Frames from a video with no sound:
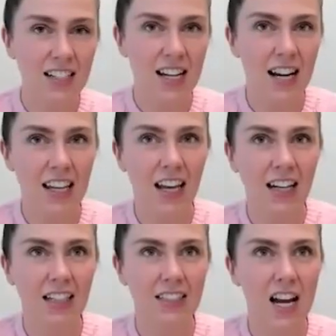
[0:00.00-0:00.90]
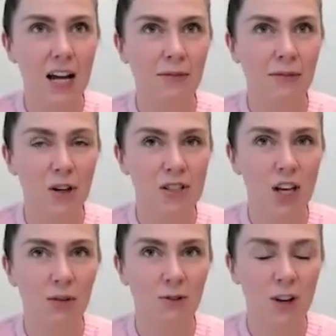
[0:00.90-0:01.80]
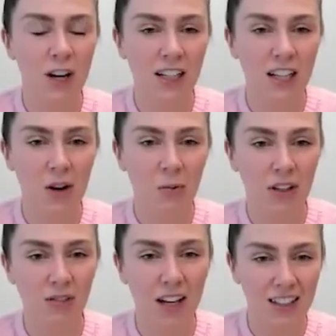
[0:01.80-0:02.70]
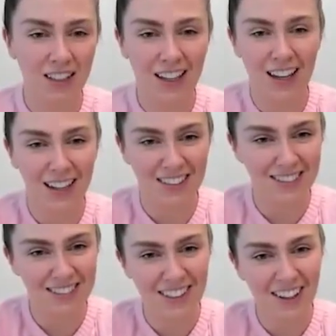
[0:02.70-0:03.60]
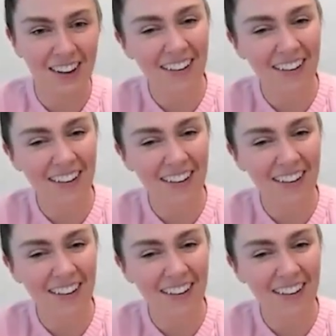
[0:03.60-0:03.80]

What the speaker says: that dedicated time for yourself and finding out what you like again, you